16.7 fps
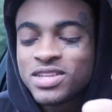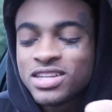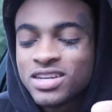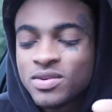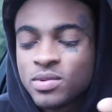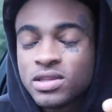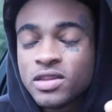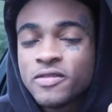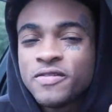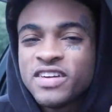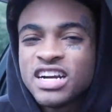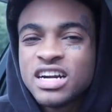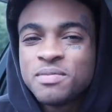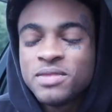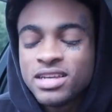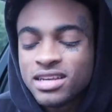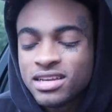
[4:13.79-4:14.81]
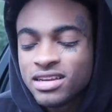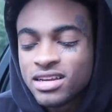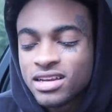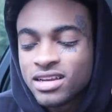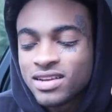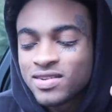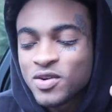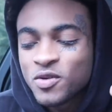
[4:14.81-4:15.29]
with the with the fear me,
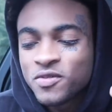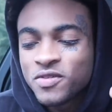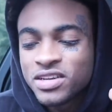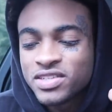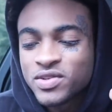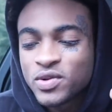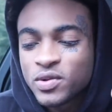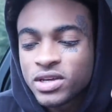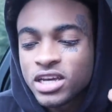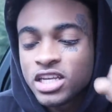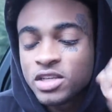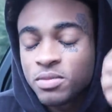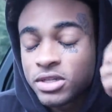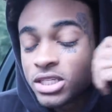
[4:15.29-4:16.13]
no face no case.